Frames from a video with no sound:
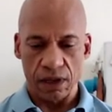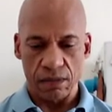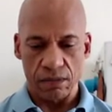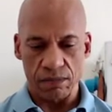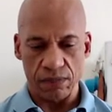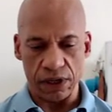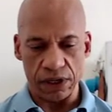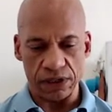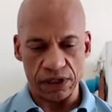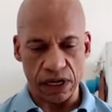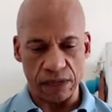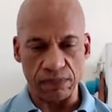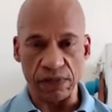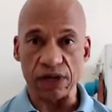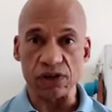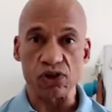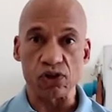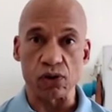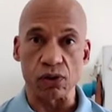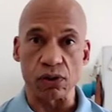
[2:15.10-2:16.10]
But I'm not
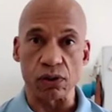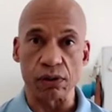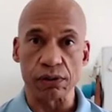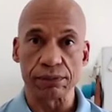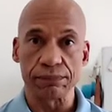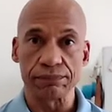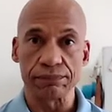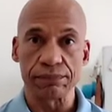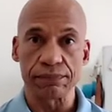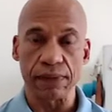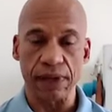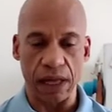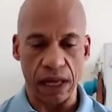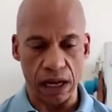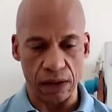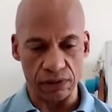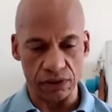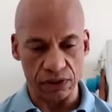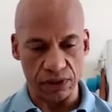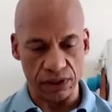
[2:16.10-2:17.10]
sure
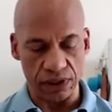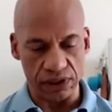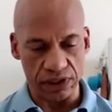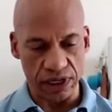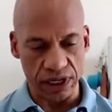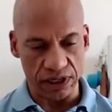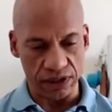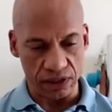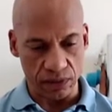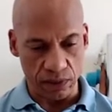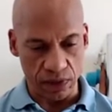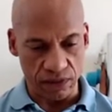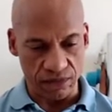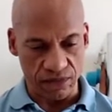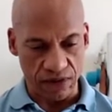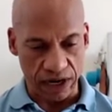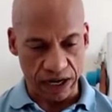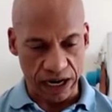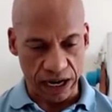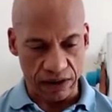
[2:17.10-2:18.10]
how it's going to taste, so we're going to
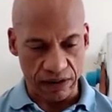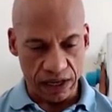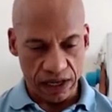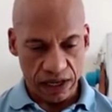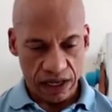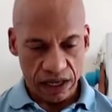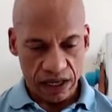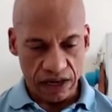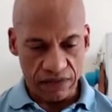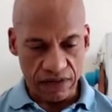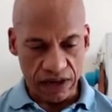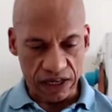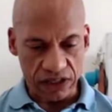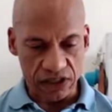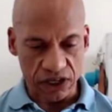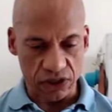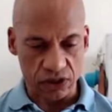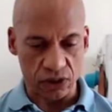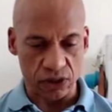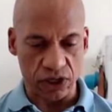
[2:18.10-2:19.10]
find it out. Advanced
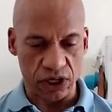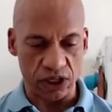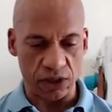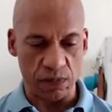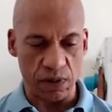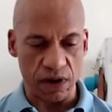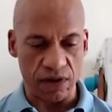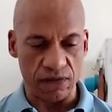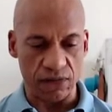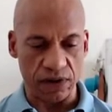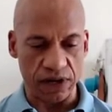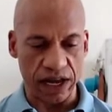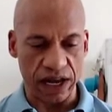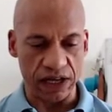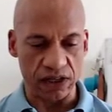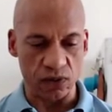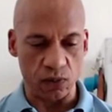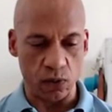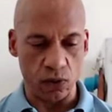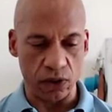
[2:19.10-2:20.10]
exercise bar for
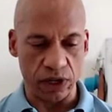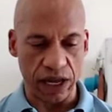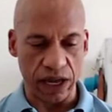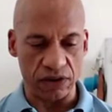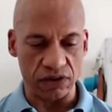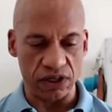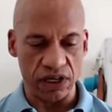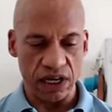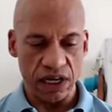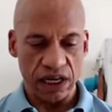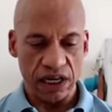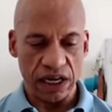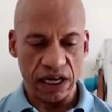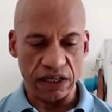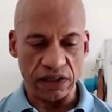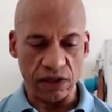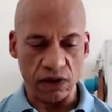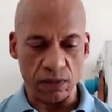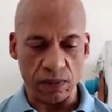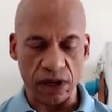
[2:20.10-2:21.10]
enhanced workouts and
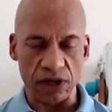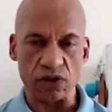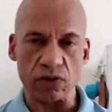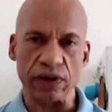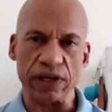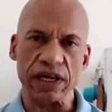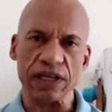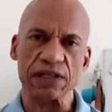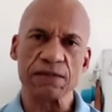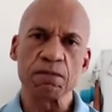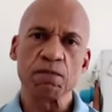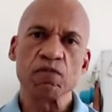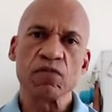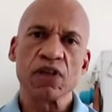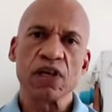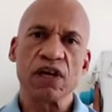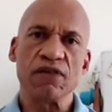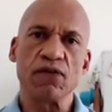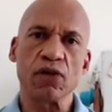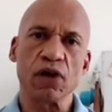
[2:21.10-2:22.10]
leaner body. So I guess
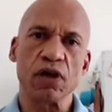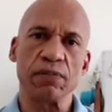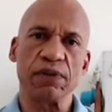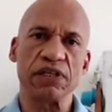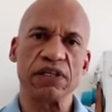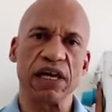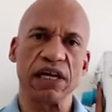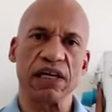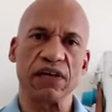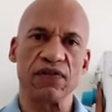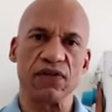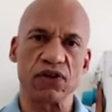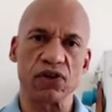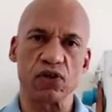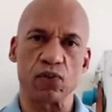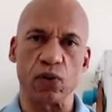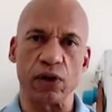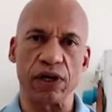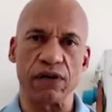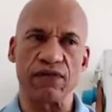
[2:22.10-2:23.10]
if you're going to be taking this
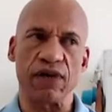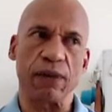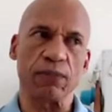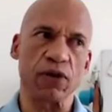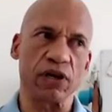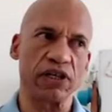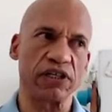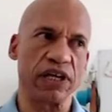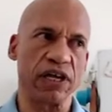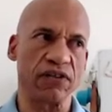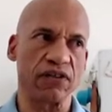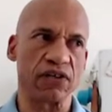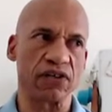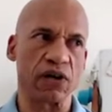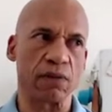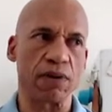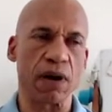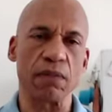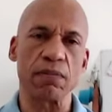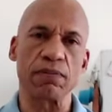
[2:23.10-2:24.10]
one, if I'm going to take this, I'll
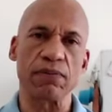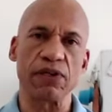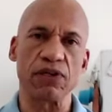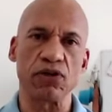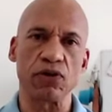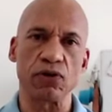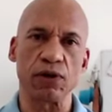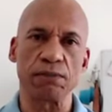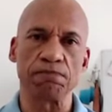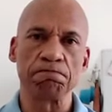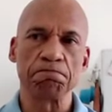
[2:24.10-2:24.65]
probably do it